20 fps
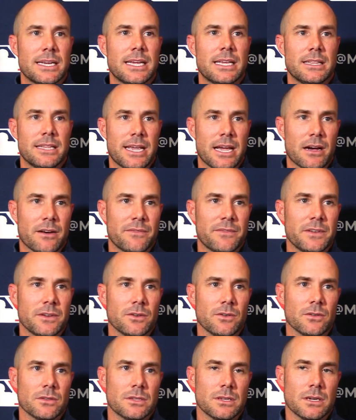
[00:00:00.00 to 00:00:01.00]
in the
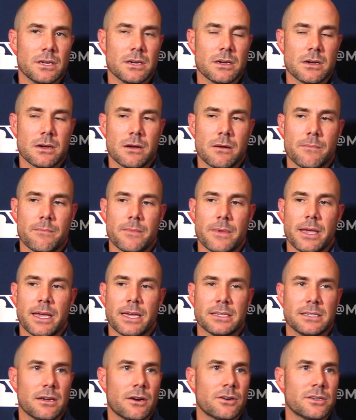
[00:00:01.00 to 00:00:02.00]
outfield
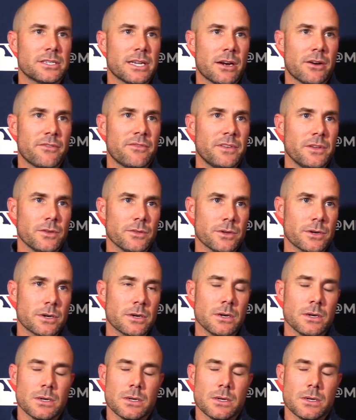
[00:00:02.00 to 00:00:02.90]
as our center fielder.